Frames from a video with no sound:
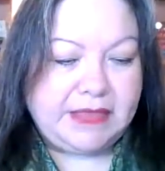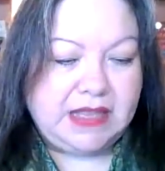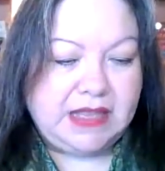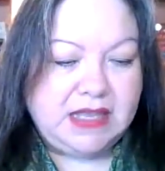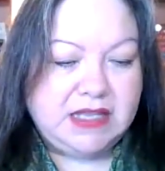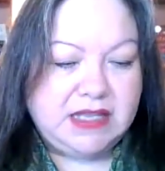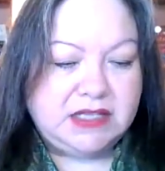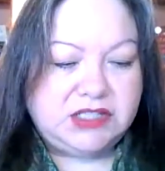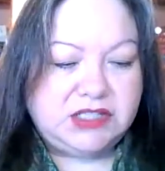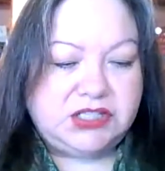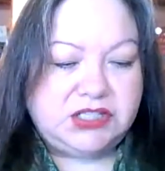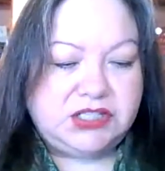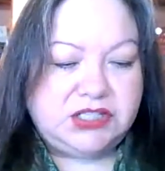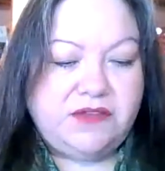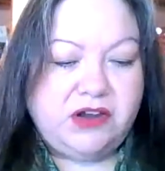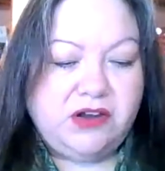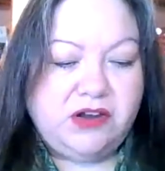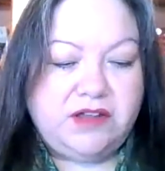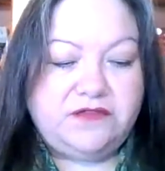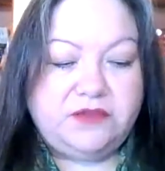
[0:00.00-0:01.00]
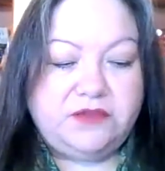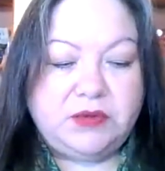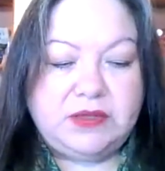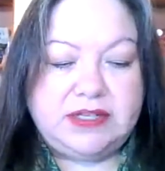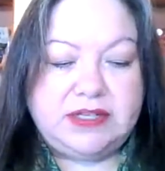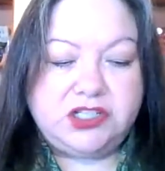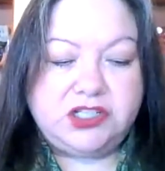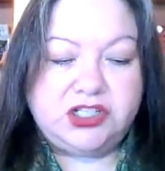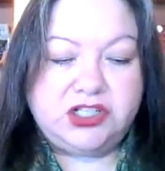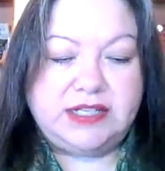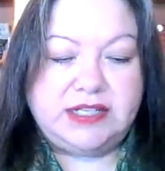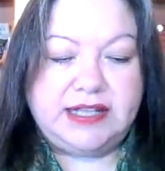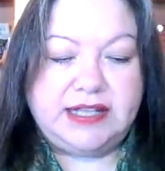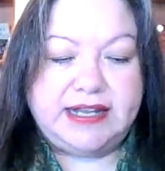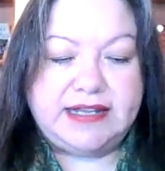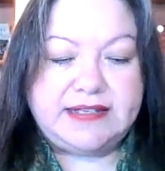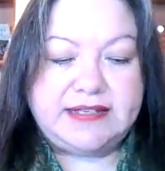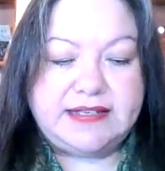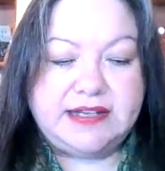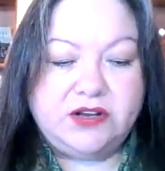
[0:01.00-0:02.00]
Two very foolish and
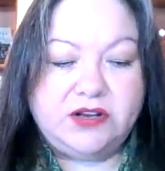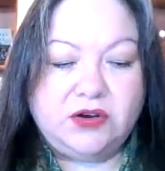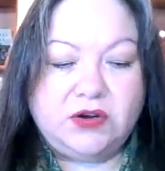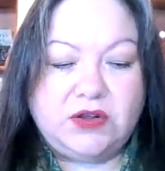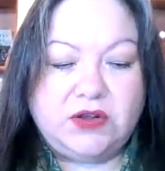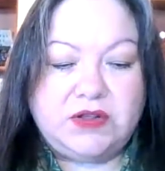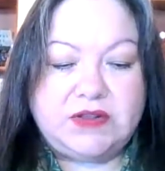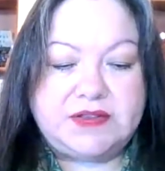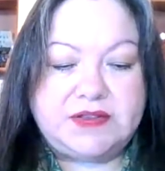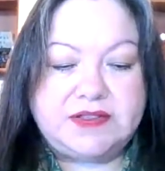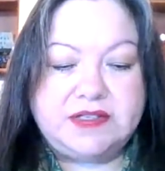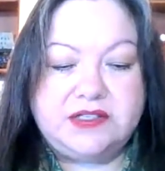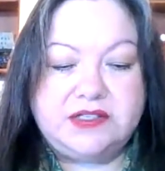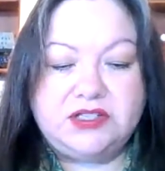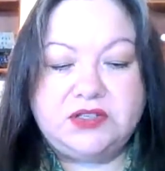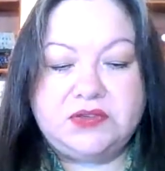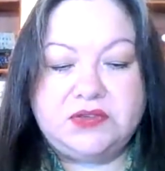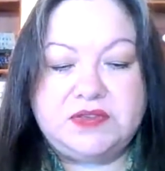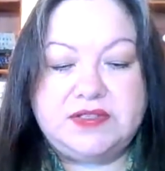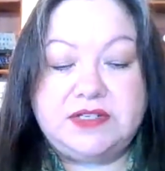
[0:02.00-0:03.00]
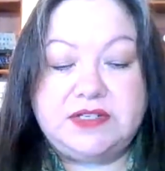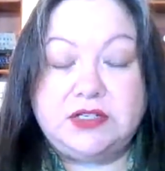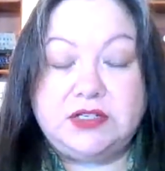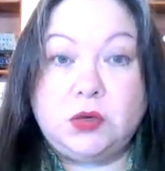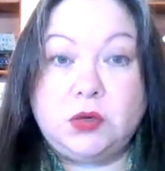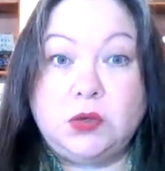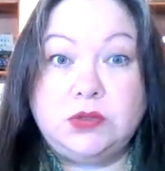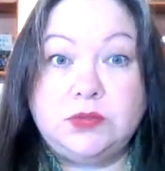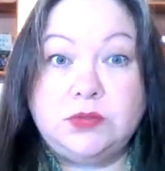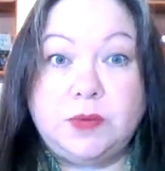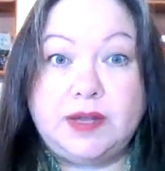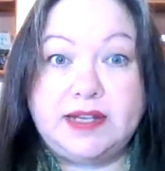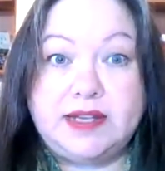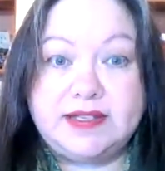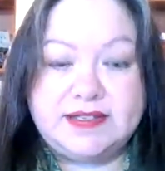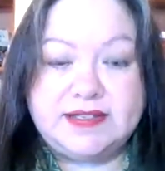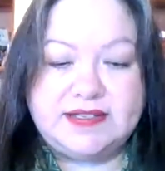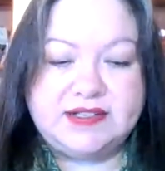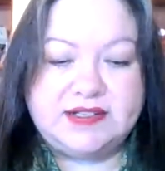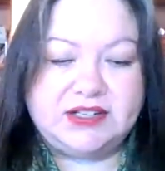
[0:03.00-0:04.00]
lazy girls seduced an old white
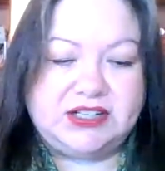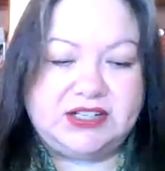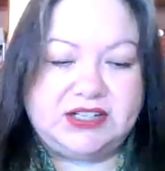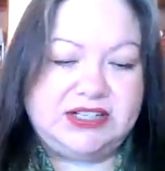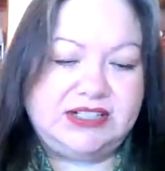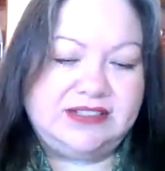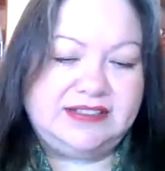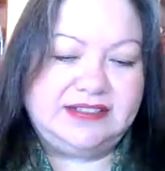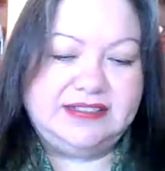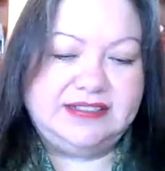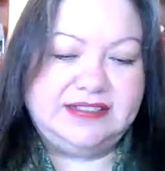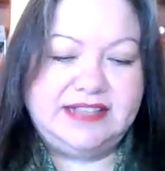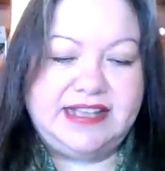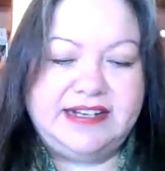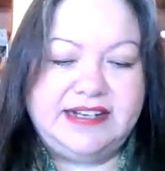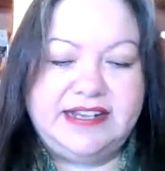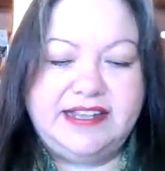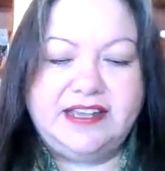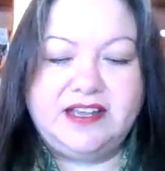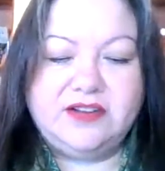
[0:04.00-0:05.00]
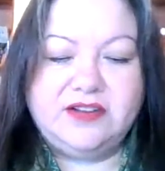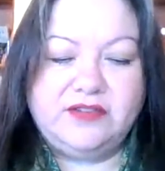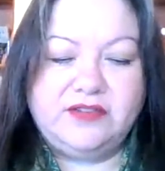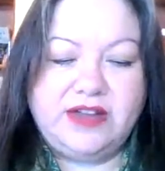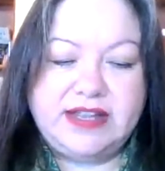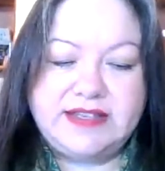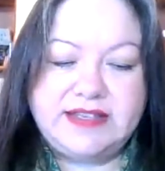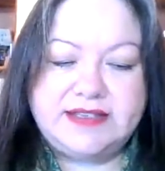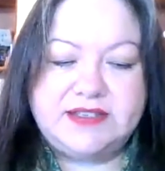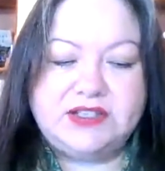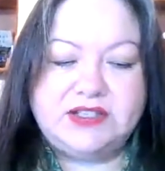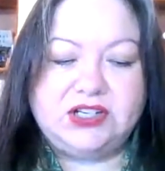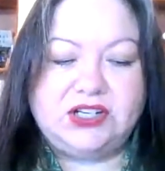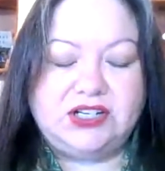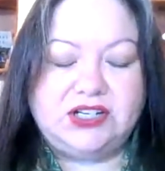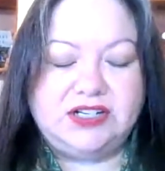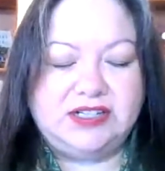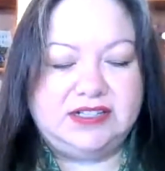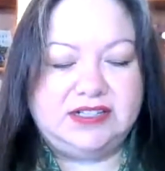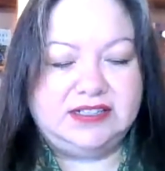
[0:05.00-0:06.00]
star and a young red
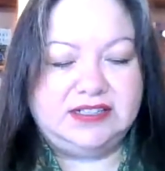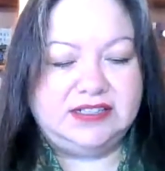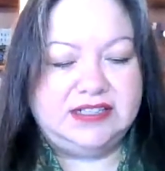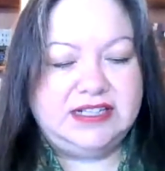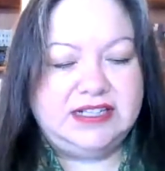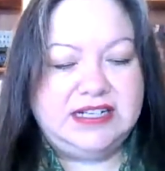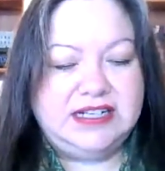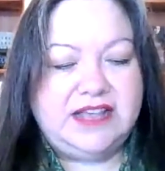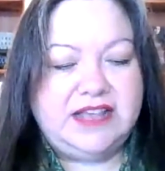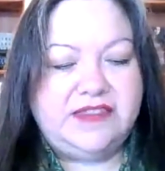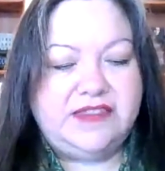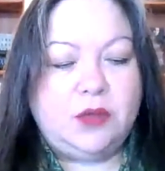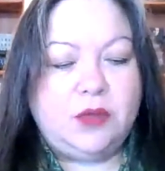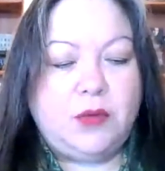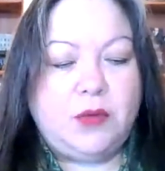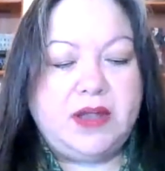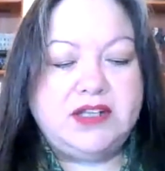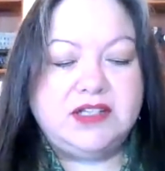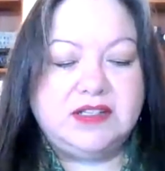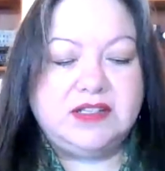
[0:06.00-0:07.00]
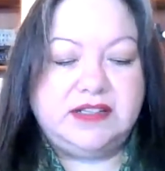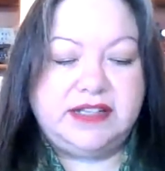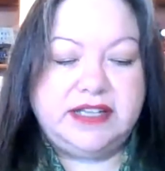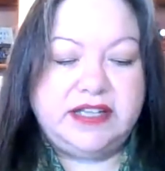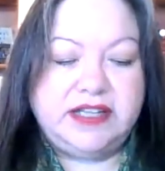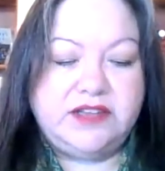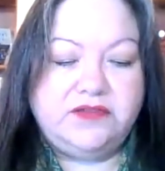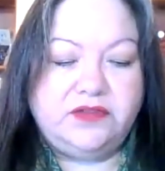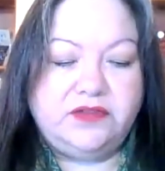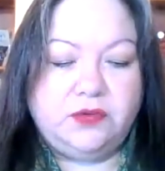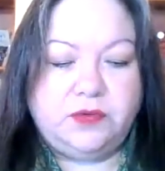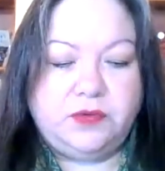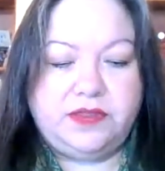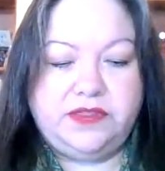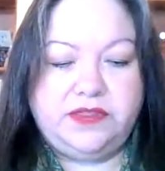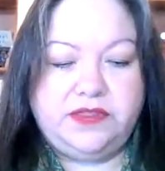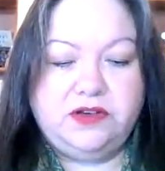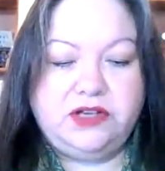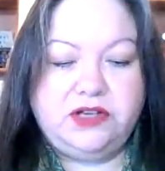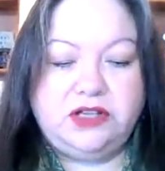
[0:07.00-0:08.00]
star. They went to live with
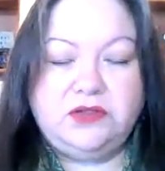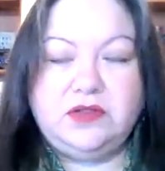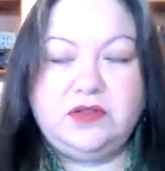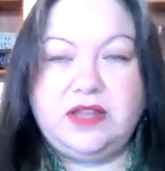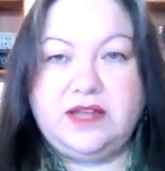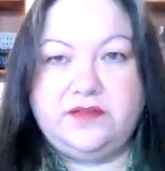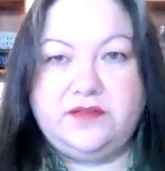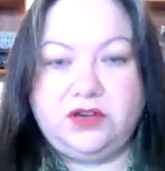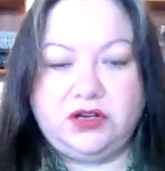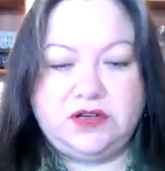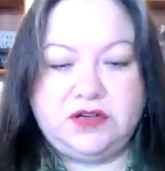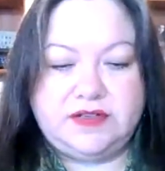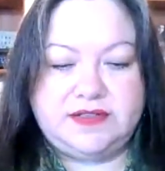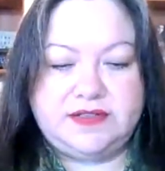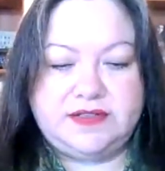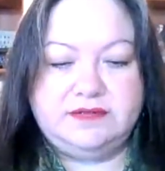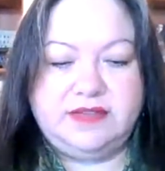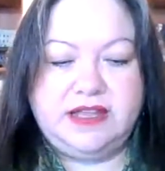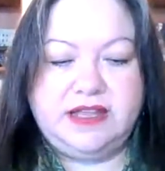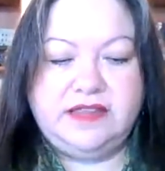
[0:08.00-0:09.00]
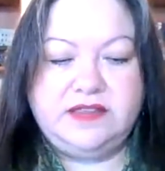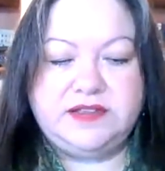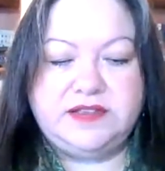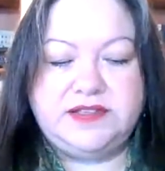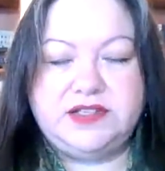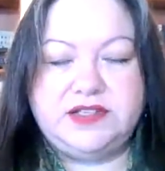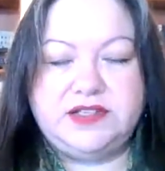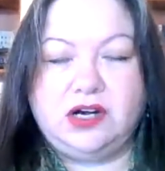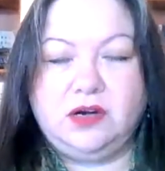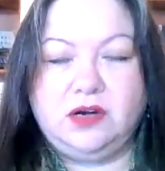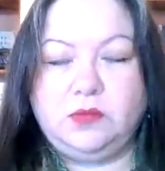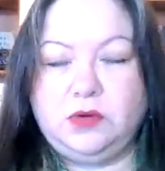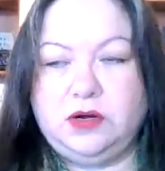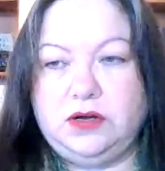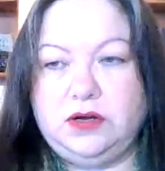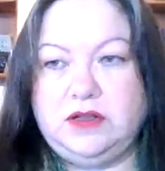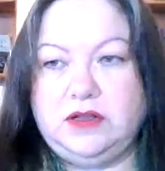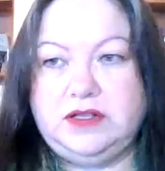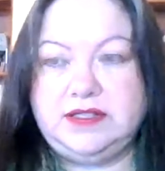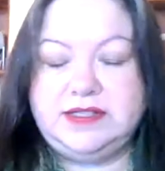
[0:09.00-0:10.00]
their new lovers in the star
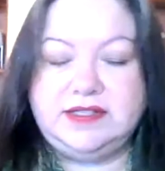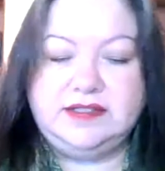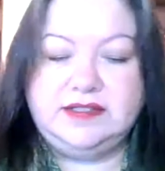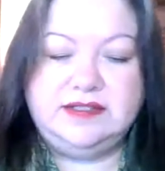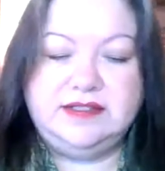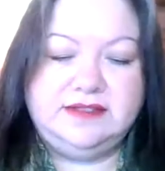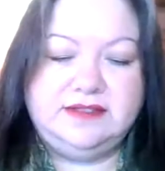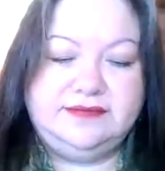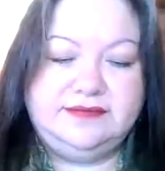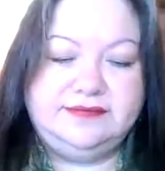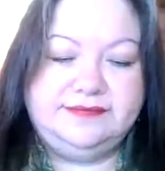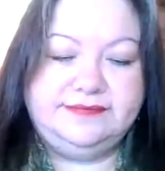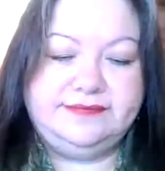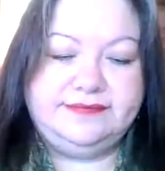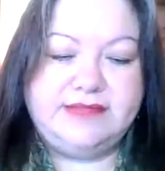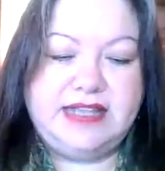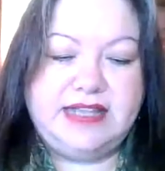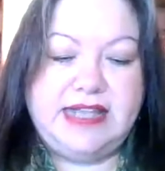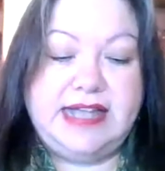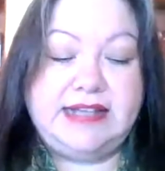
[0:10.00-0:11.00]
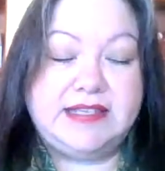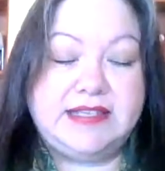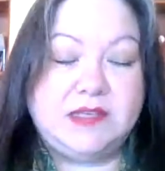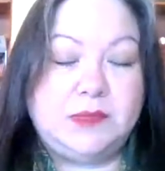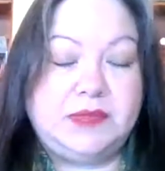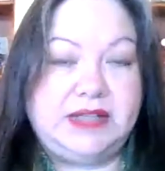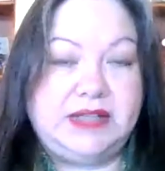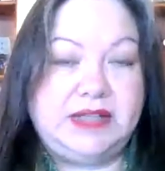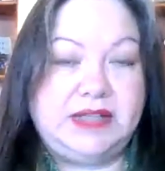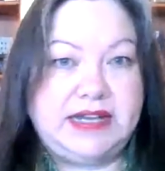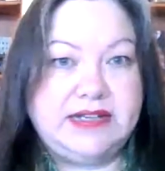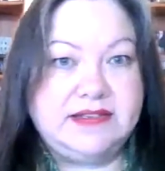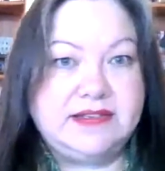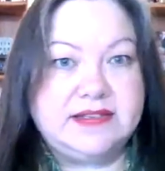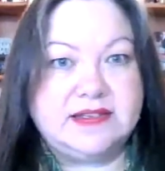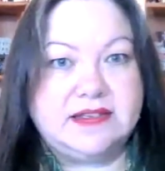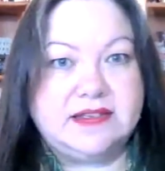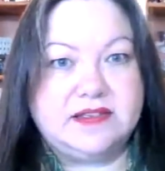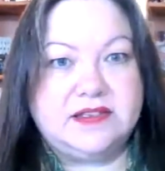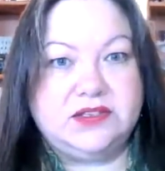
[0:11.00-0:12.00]
world. Anta
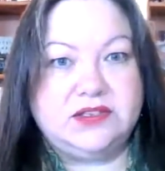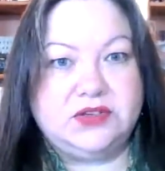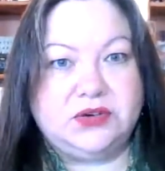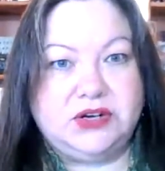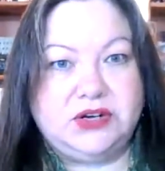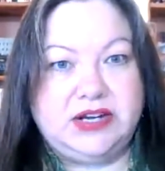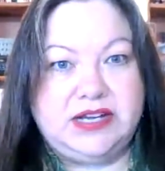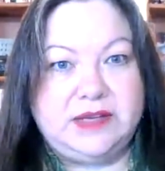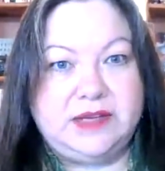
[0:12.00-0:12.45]
Playton's story.